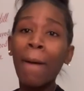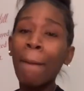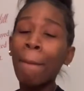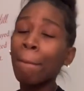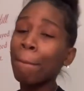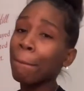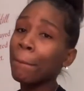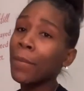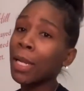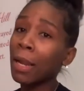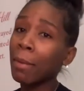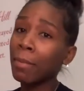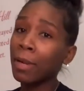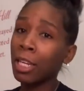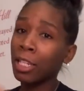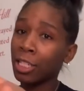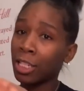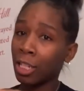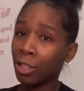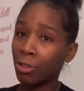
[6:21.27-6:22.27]
But I'm gonna let
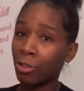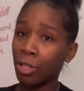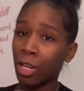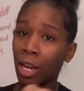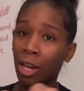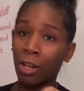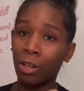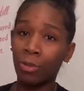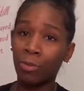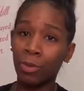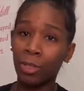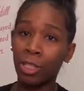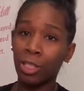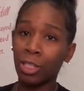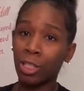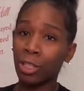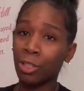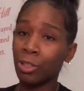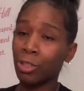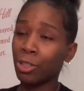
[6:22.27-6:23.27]
y'all do your own
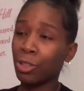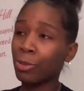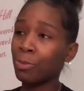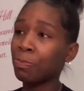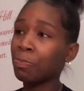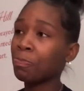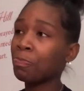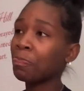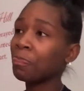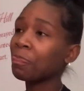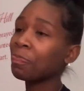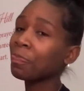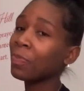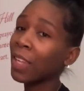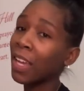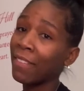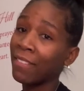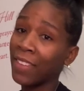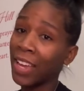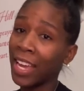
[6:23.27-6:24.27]
research
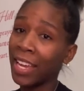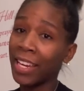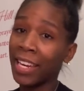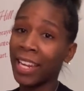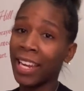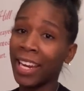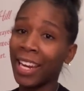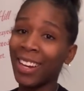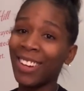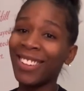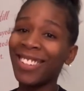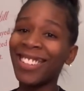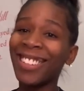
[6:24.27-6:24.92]
and find that out.